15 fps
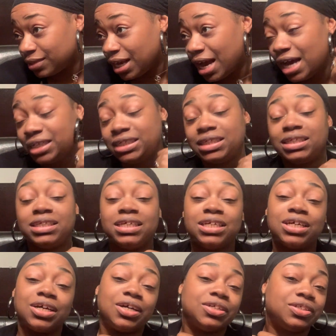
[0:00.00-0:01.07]
I just needed
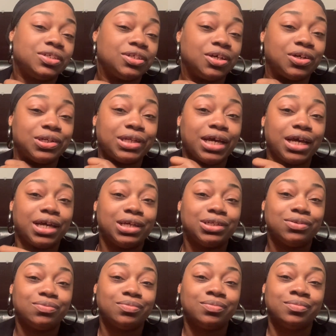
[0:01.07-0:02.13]
her to know
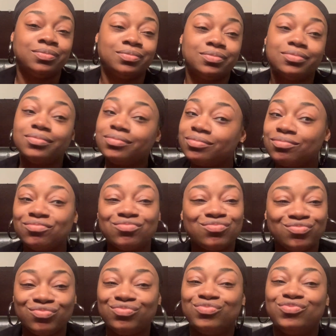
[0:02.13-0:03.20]
that
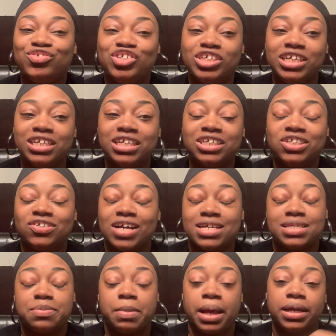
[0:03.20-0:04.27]
she needed to try
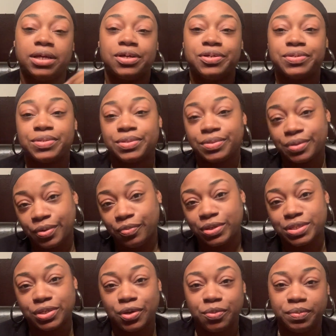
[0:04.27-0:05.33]
somebody else. It
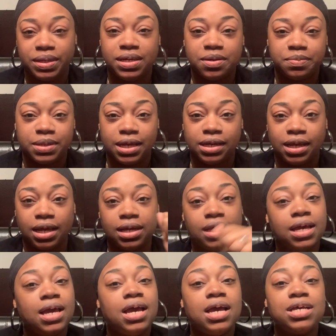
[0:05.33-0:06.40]
wasn't gonna be him that day.
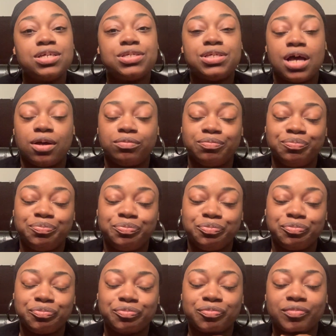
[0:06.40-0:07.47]
So
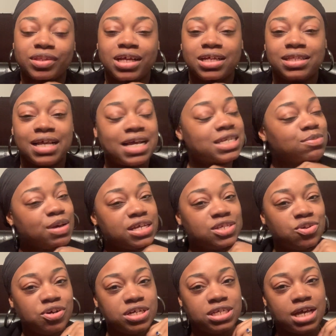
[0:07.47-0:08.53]
that's my
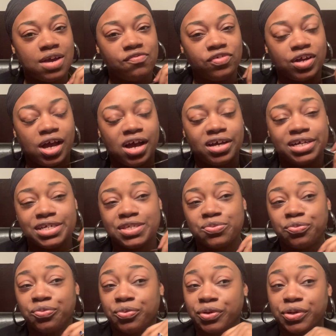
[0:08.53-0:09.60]
story time for y'all. It's
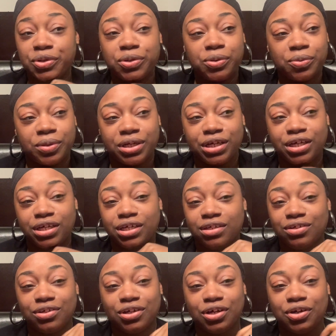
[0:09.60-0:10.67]
real quick,
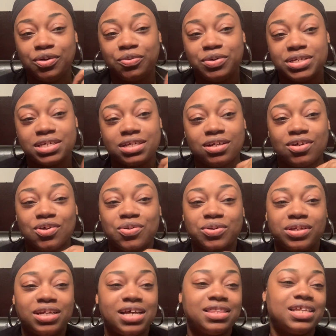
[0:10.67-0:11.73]
you know, it wasn't no
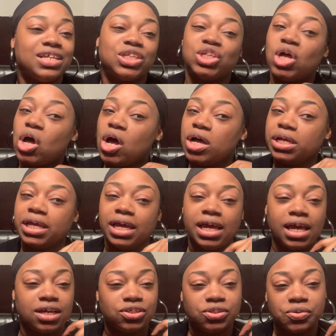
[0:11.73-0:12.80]
nothing long and
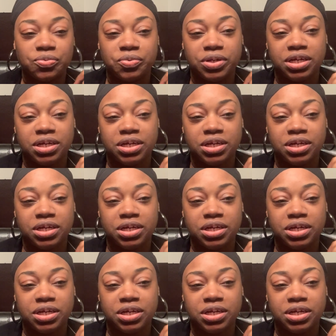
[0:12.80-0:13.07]
extra with